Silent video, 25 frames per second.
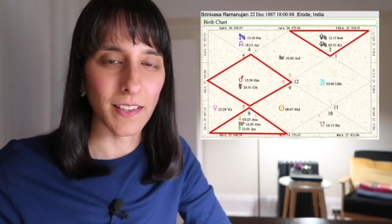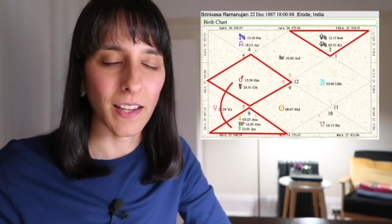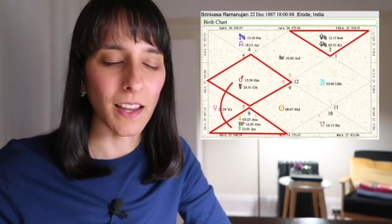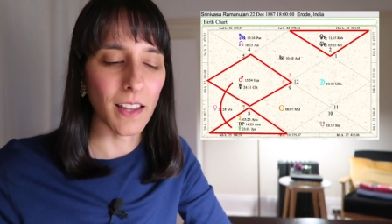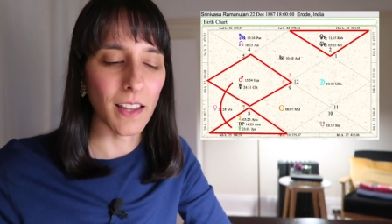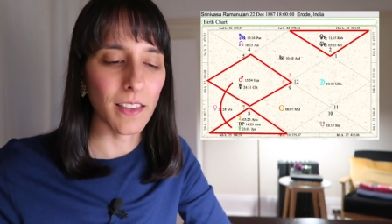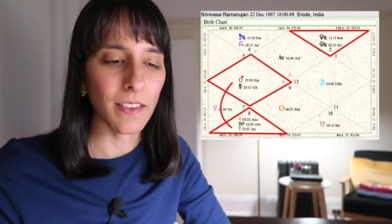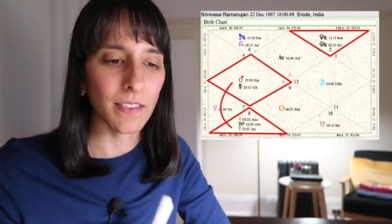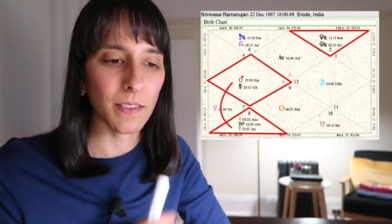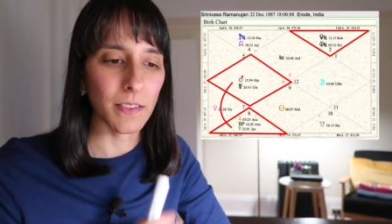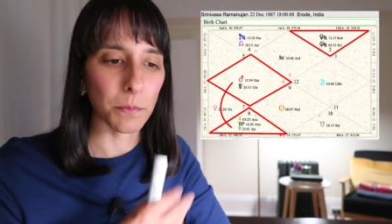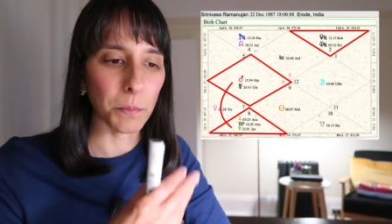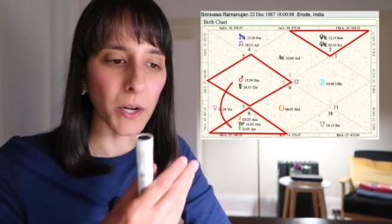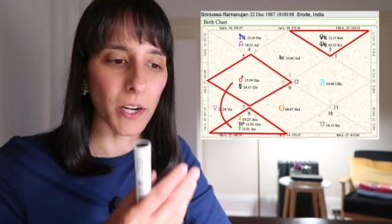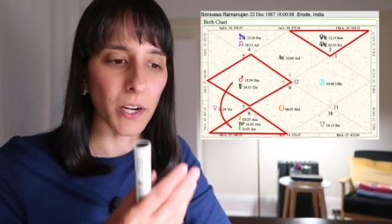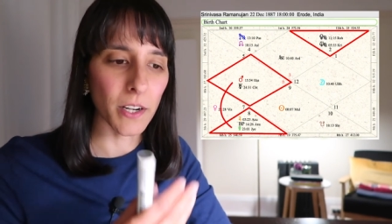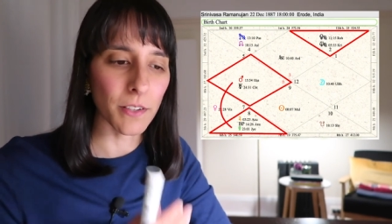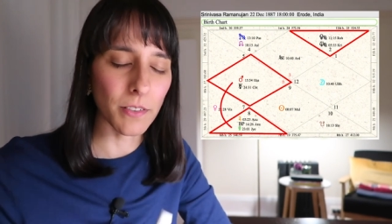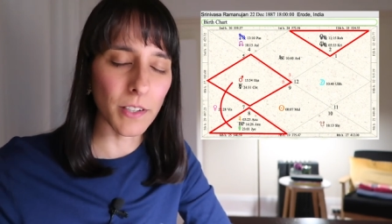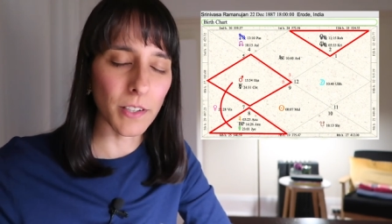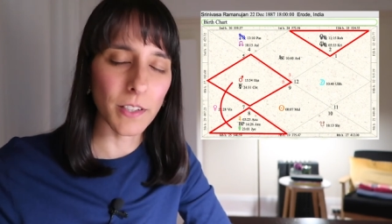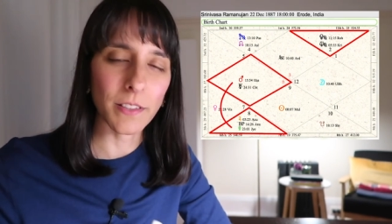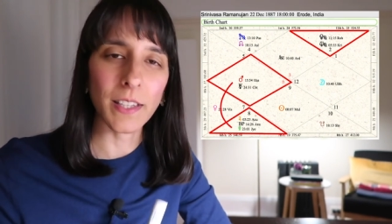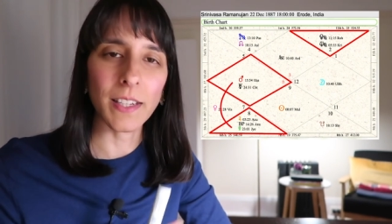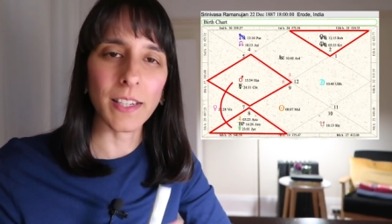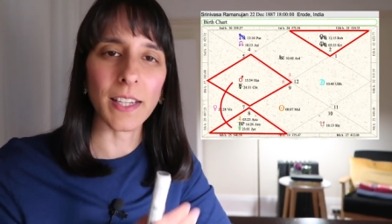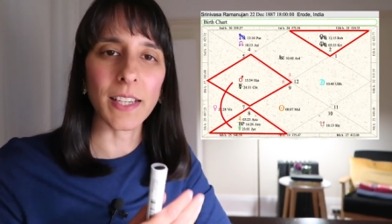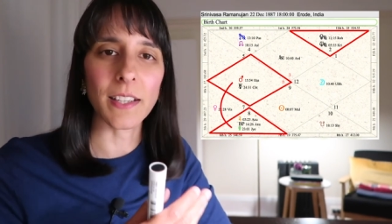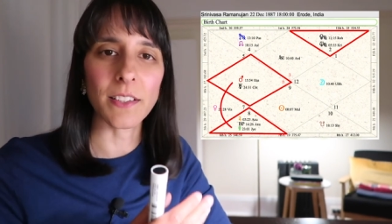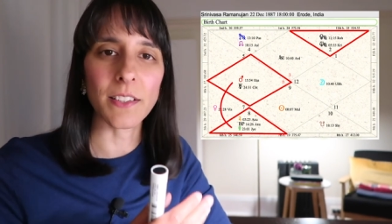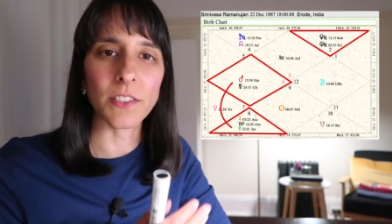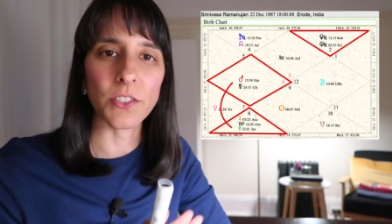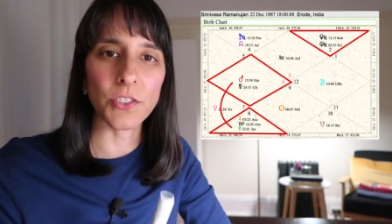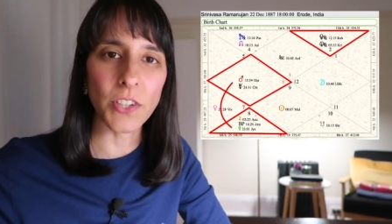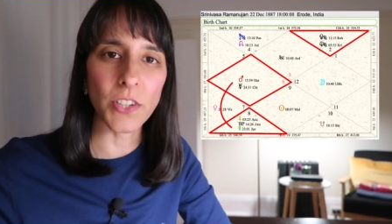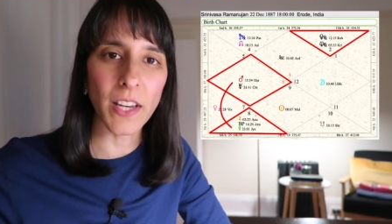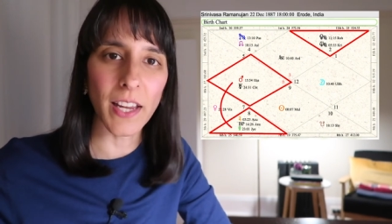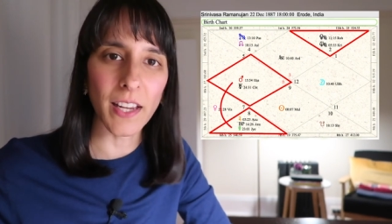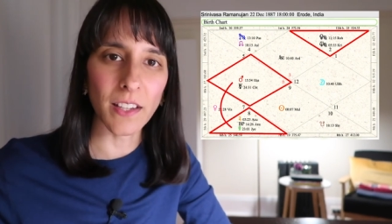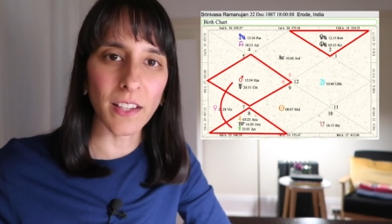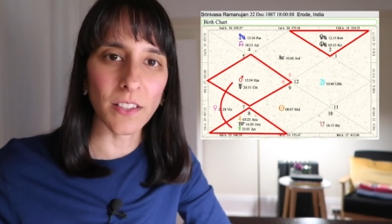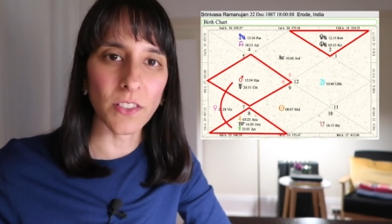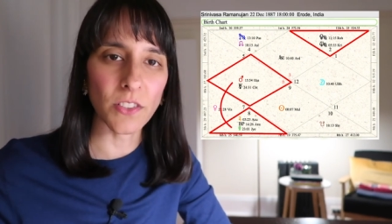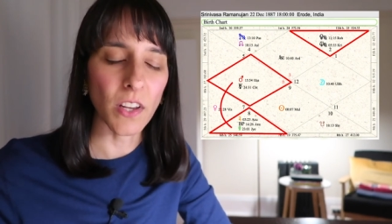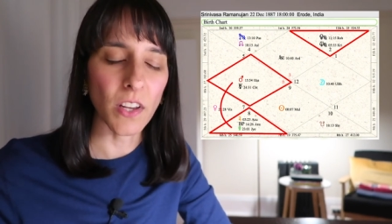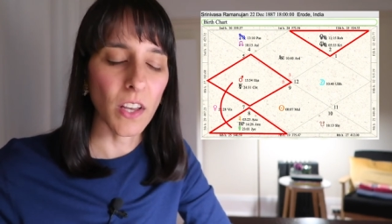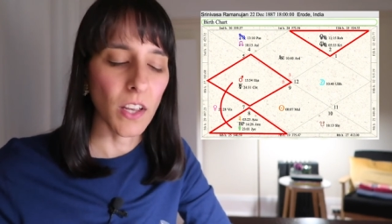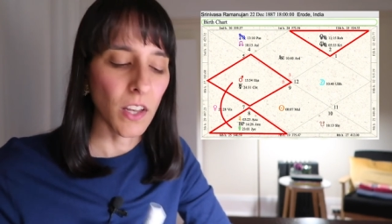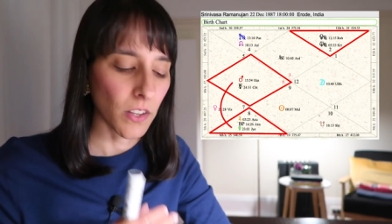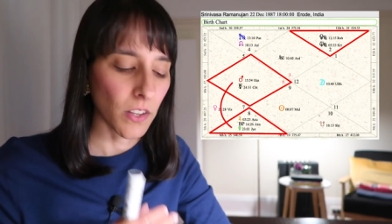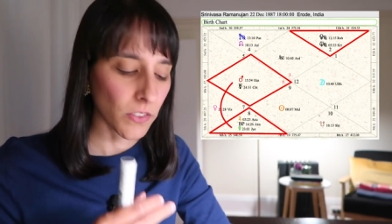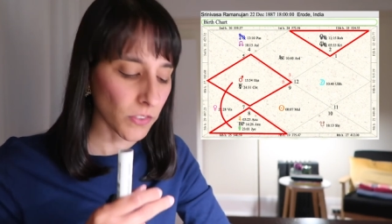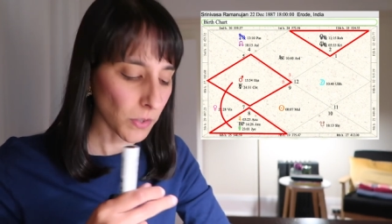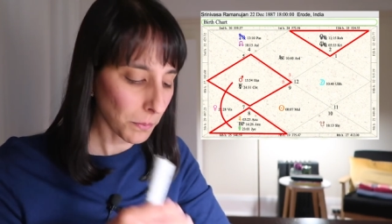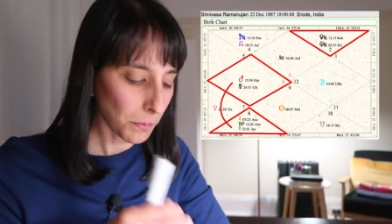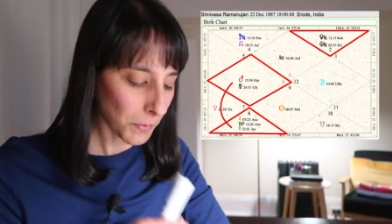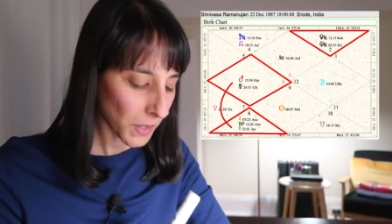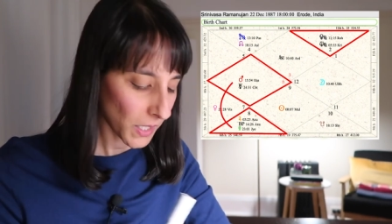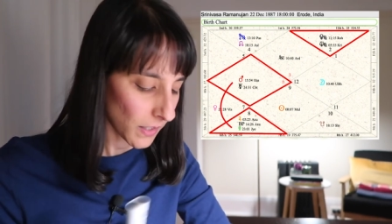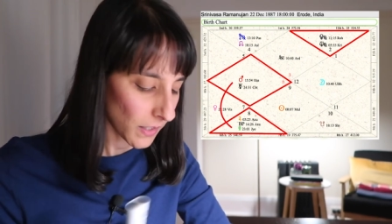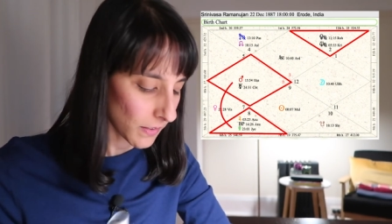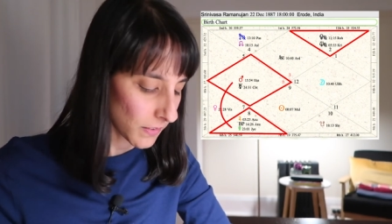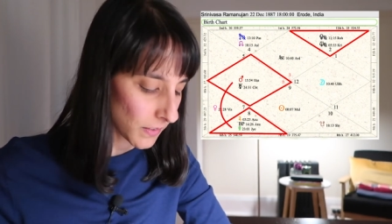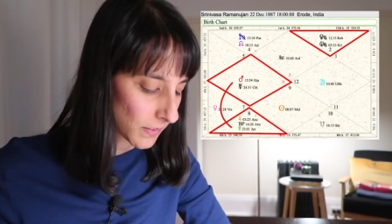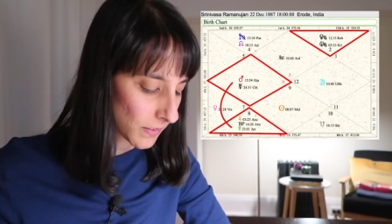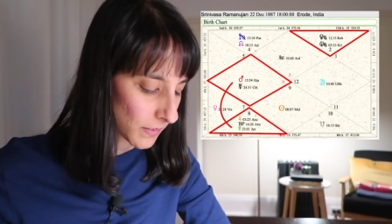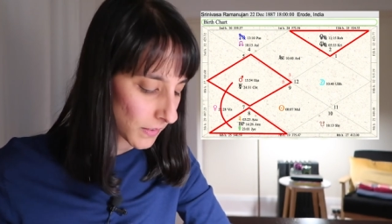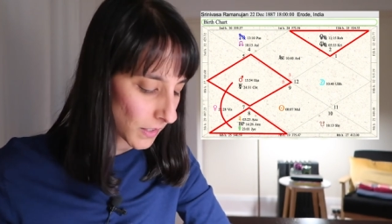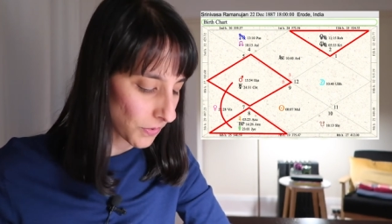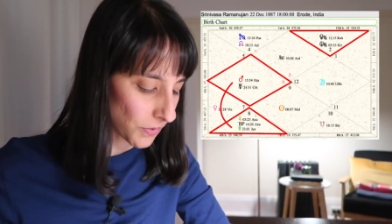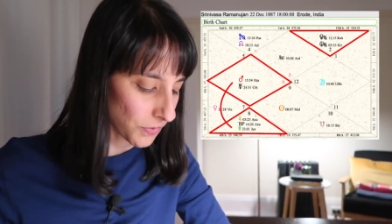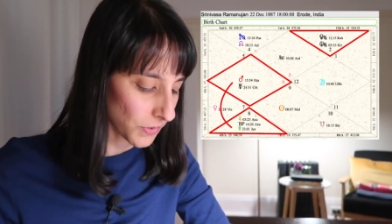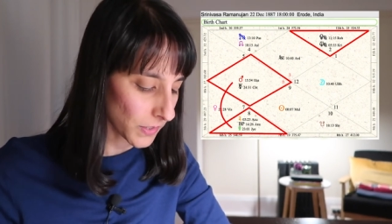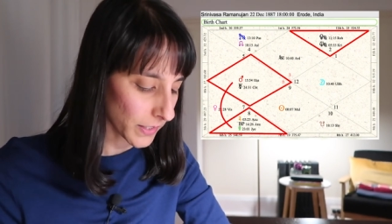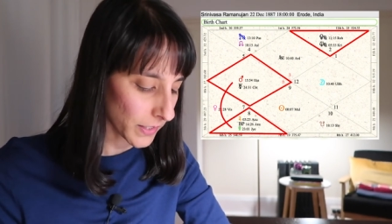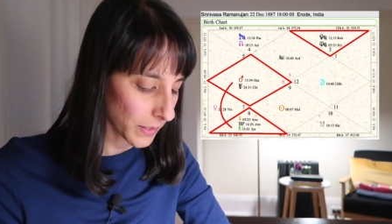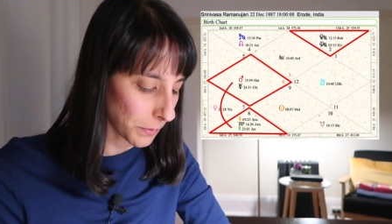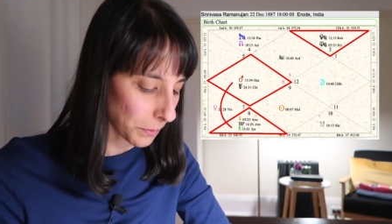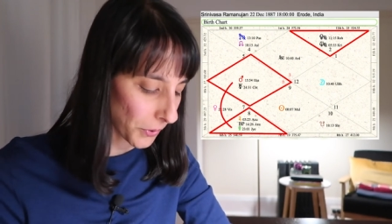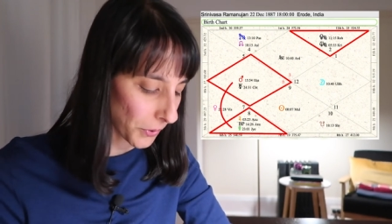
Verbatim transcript: Okay, there's a Parivartana exchange, so Mars is definitely